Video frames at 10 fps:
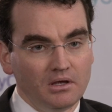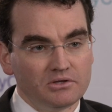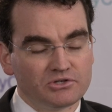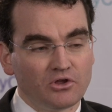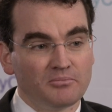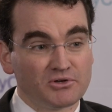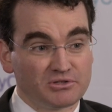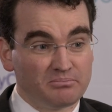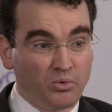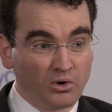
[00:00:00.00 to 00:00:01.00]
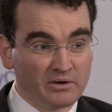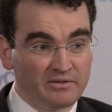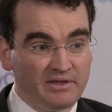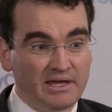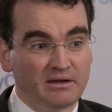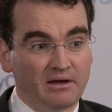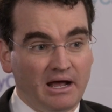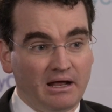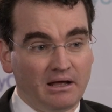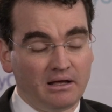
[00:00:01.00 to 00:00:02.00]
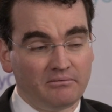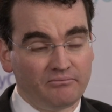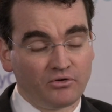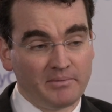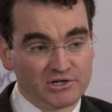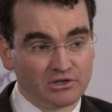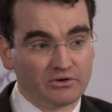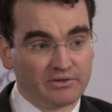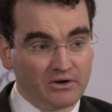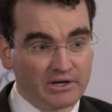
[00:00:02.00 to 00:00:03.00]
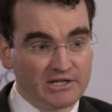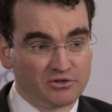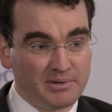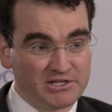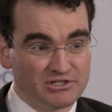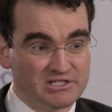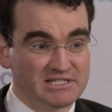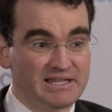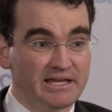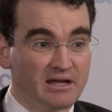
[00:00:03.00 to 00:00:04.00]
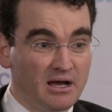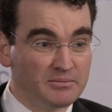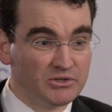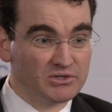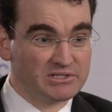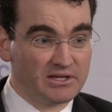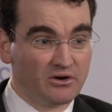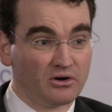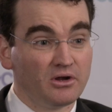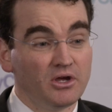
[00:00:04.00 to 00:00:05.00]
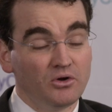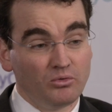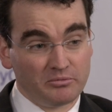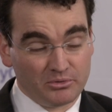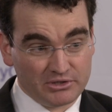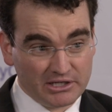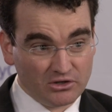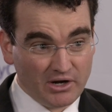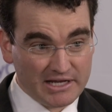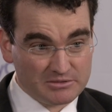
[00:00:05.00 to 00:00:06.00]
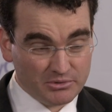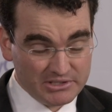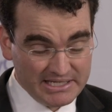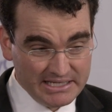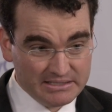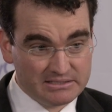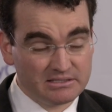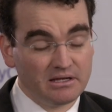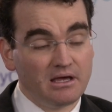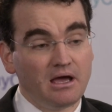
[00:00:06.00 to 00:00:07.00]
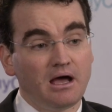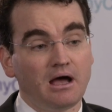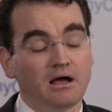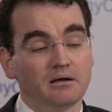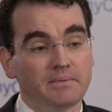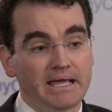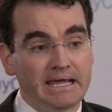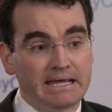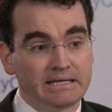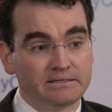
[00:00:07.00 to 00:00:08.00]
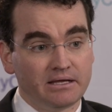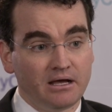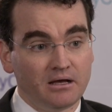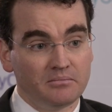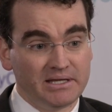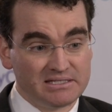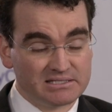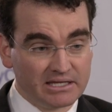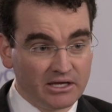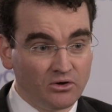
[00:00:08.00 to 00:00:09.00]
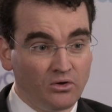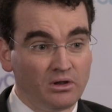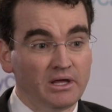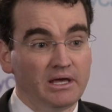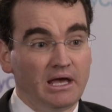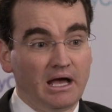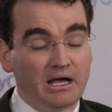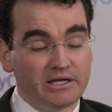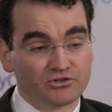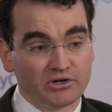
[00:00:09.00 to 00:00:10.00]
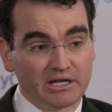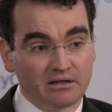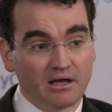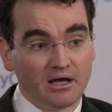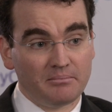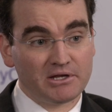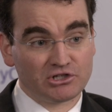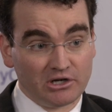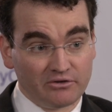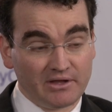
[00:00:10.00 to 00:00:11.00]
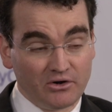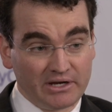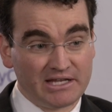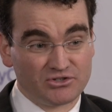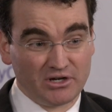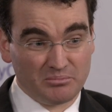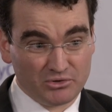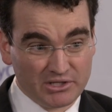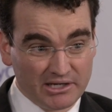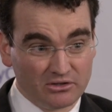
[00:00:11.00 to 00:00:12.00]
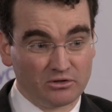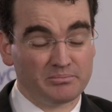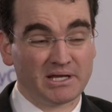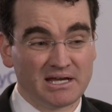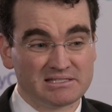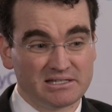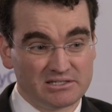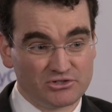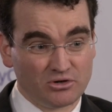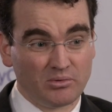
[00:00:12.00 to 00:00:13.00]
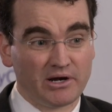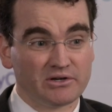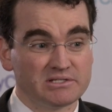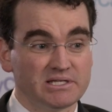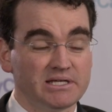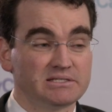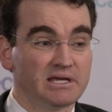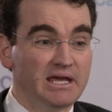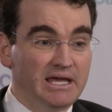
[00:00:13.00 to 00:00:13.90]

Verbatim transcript: So, the most important thing uh, for medullary thyroid cancer patients is they come to a center with particular expertise um, and, um, and skill uh, in treating uh, medullary thyroid cancer in particular because it is such a rare disease.